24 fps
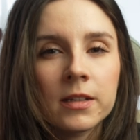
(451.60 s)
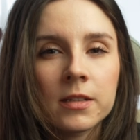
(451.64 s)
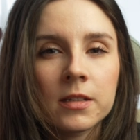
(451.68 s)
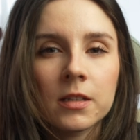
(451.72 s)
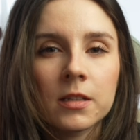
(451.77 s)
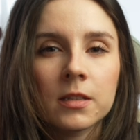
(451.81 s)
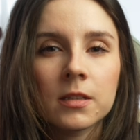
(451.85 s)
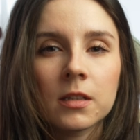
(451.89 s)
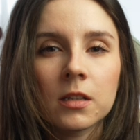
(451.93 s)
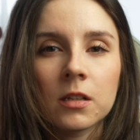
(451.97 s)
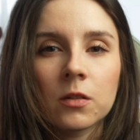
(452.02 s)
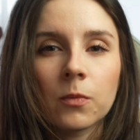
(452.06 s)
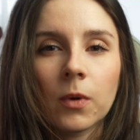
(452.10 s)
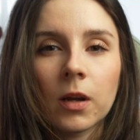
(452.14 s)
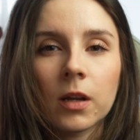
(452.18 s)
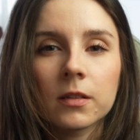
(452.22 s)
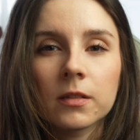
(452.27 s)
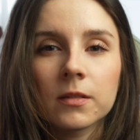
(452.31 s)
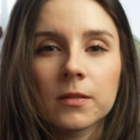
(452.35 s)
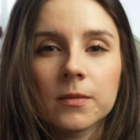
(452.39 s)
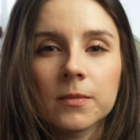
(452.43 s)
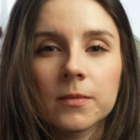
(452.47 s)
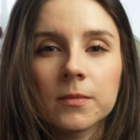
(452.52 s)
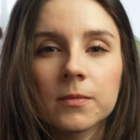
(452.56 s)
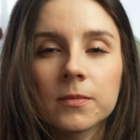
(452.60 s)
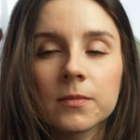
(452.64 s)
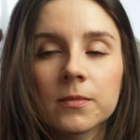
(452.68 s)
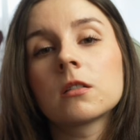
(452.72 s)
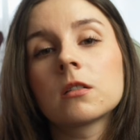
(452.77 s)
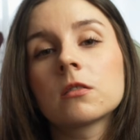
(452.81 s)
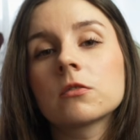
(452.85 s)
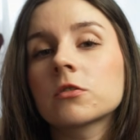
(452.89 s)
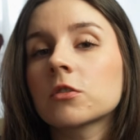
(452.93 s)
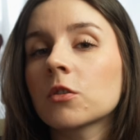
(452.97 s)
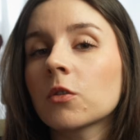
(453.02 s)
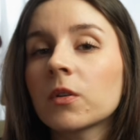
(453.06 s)
existing one.
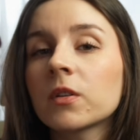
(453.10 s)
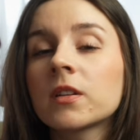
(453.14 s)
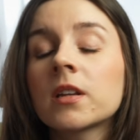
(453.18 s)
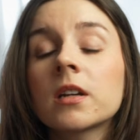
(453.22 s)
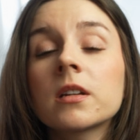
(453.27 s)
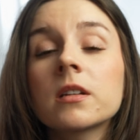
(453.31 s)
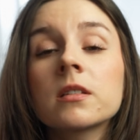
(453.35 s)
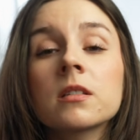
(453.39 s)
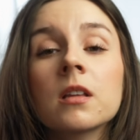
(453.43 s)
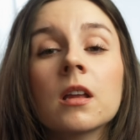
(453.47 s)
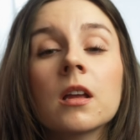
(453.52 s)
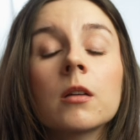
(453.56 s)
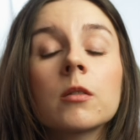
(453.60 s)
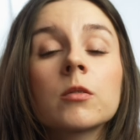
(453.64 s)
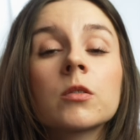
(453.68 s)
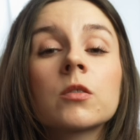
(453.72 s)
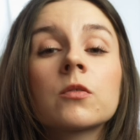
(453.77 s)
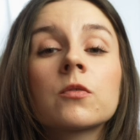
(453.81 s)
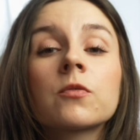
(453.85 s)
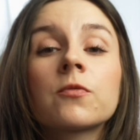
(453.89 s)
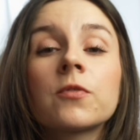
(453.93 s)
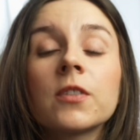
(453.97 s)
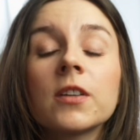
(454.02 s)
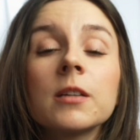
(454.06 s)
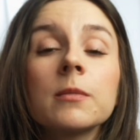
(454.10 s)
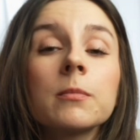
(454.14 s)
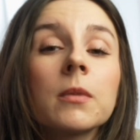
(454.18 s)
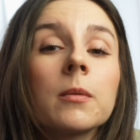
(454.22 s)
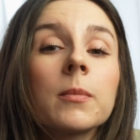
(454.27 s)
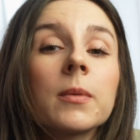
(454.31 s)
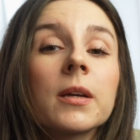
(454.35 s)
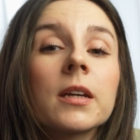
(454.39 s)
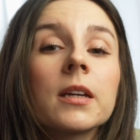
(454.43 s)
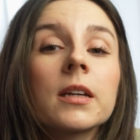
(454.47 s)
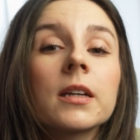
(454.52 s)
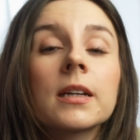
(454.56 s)
So it turns out
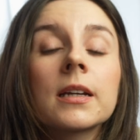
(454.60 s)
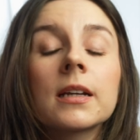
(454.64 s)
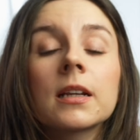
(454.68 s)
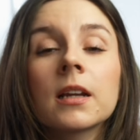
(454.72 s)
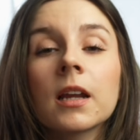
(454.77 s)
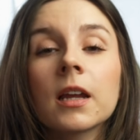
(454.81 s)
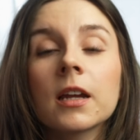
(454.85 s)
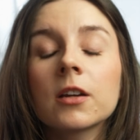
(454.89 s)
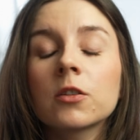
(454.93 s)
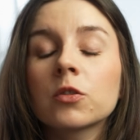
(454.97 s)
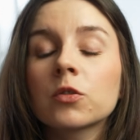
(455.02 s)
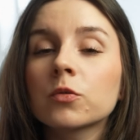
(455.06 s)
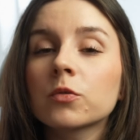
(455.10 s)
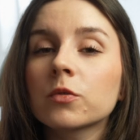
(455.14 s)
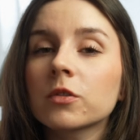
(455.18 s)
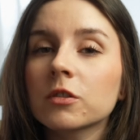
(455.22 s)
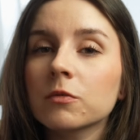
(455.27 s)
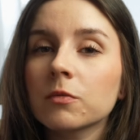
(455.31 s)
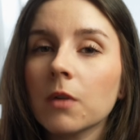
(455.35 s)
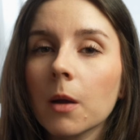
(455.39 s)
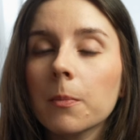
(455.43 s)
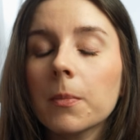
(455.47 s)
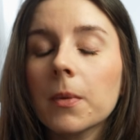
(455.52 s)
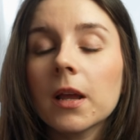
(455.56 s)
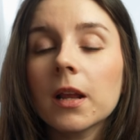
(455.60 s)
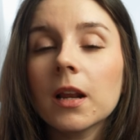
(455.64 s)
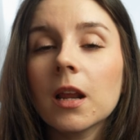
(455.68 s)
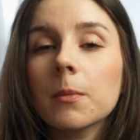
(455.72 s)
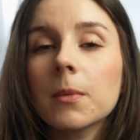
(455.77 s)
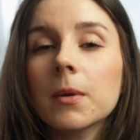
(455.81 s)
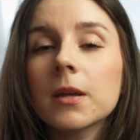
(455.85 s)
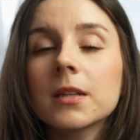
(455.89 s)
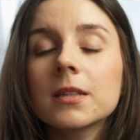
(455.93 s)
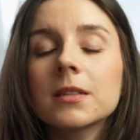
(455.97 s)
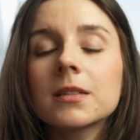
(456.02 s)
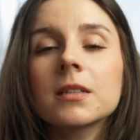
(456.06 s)
Figma Make like to swap
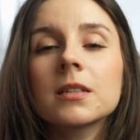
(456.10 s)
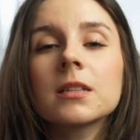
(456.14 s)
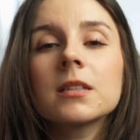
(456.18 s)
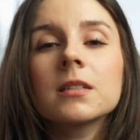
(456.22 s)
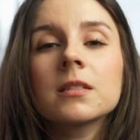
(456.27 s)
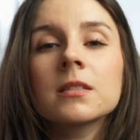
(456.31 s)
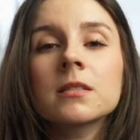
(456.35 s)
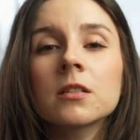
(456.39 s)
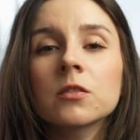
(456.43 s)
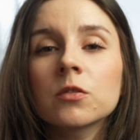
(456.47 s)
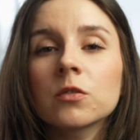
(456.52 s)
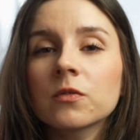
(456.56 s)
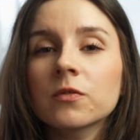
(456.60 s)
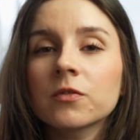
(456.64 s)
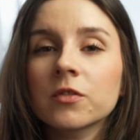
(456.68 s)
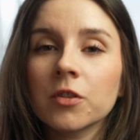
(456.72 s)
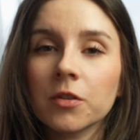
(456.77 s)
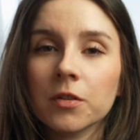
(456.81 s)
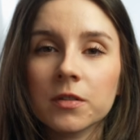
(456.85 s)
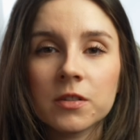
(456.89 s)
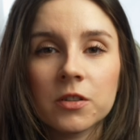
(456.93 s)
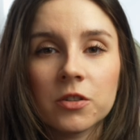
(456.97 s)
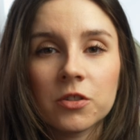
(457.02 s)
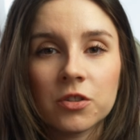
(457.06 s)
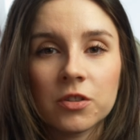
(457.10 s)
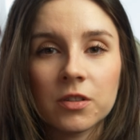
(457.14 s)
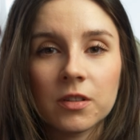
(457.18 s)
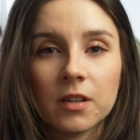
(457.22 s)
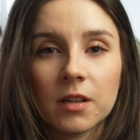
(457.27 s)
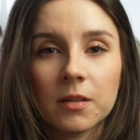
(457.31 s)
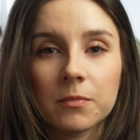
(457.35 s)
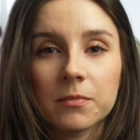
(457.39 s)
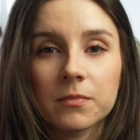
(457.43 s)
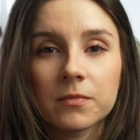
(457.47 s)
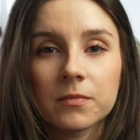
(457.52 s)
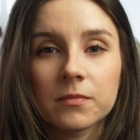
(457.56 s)
elements instead of transition
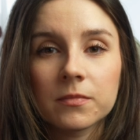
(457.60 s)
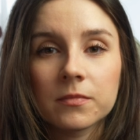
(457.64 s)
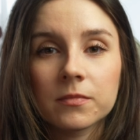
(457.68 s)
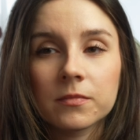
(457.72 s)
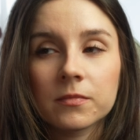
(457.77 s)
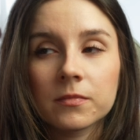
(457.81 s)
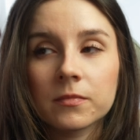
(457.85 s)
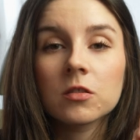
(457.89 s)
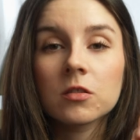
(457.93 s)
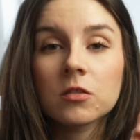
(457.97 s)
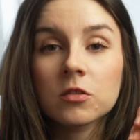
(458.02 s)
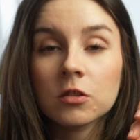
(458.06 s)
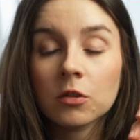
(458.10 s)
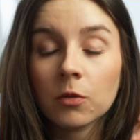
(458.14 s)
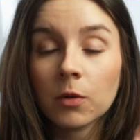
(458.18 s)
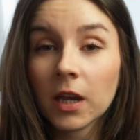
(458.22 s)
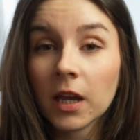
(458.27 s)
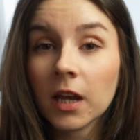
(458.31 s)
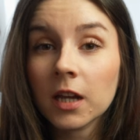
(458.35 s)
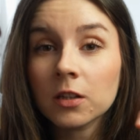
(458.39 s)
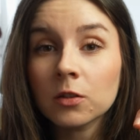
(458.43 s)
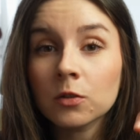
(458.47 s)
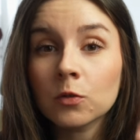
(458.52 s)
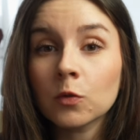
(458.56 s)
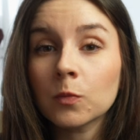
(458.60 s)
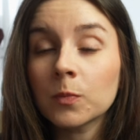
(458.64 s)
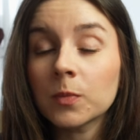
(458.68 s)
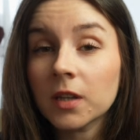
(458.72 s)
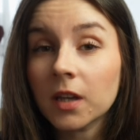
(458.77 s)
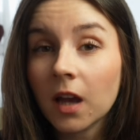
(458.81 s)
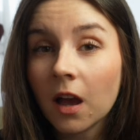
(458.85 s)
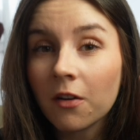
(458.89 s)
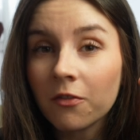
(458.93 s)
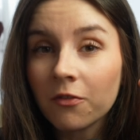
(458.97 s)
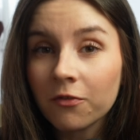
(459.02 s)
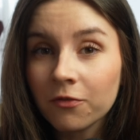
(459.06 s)
them. So I had to
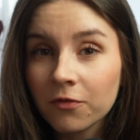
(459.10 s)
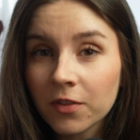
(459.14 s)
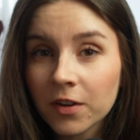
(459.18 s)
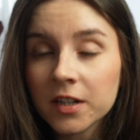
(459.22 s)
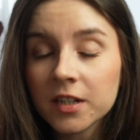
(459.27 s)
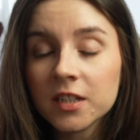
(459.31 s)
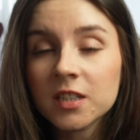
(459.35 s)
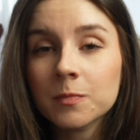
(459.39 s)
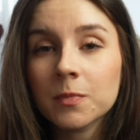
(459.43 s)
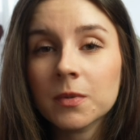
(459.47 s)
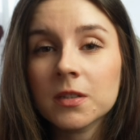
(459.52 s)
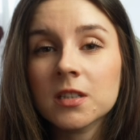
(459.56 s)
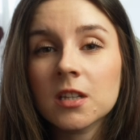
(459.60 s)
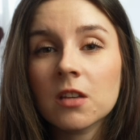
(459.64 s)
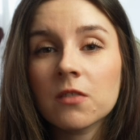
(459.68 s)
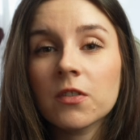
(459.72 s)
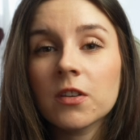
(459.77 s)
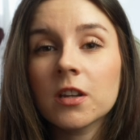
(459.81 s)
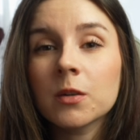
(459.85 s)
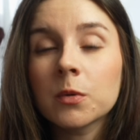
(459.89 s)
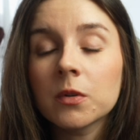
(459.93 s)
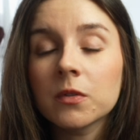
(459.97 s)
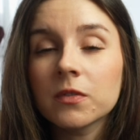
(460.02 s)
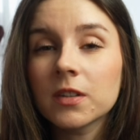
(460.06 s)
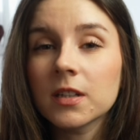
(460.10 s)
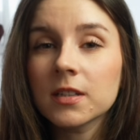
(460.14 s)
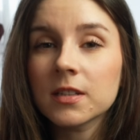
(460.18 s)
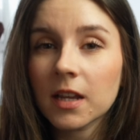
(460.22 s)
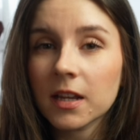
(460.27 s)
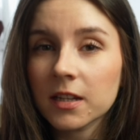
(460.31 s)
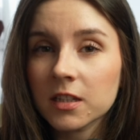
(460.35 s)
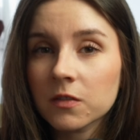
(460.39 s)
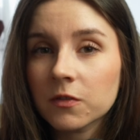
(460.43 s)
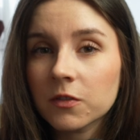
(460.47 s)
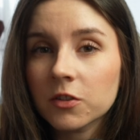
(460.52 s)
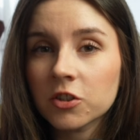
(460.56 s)
be very specific with this
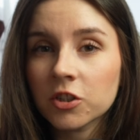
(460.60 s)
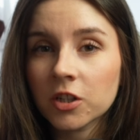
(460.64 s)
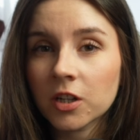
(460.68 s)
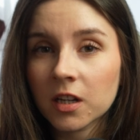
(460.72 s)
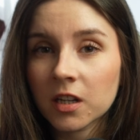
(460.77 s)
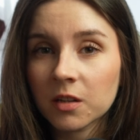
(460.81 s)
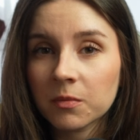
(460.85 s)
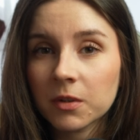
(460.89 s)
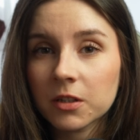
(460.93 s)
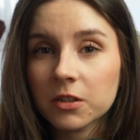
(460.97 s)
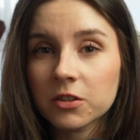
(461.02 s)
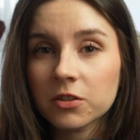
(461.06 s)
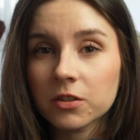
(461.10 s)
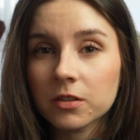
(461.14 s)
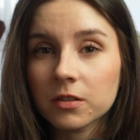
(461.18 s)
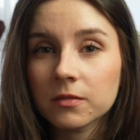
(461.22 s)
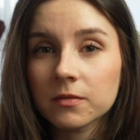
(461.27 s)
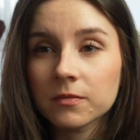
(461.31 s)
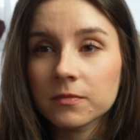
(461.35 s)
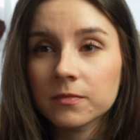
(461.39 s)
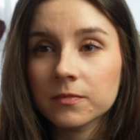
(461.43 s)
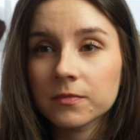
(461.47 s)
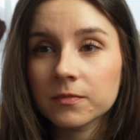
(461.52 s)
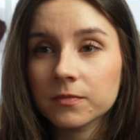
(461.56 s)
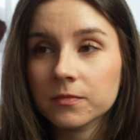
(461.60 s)
SVG animation.